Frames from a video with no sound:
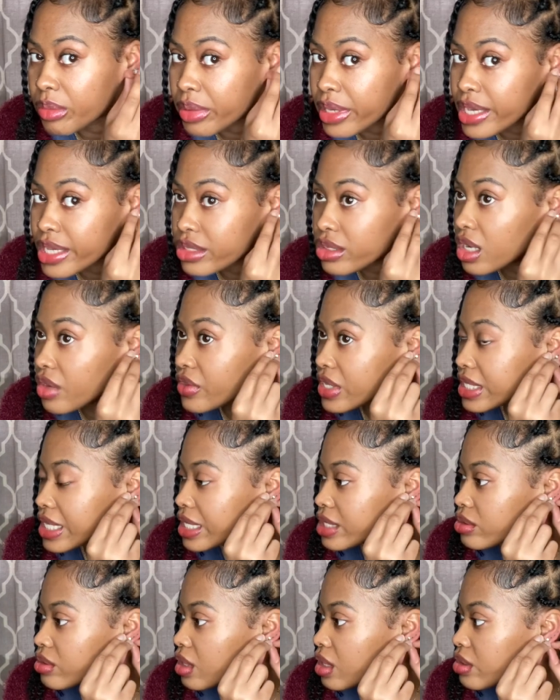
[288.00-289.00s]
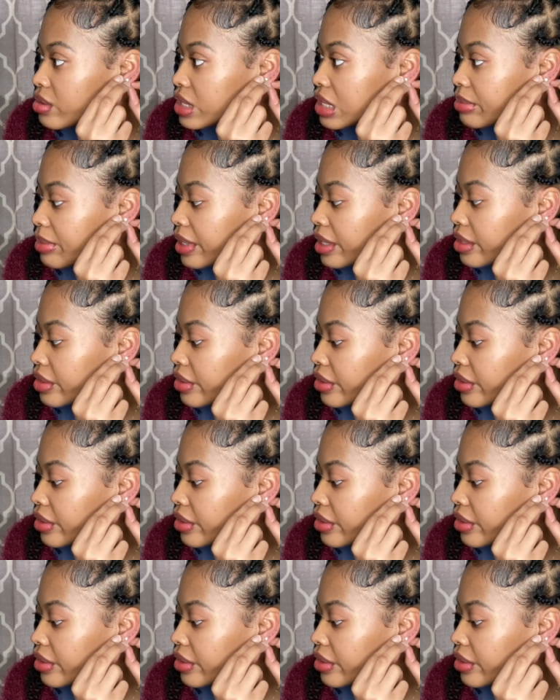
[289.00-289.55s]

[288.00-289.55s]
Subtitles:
big, so hopefully it's not too close to my other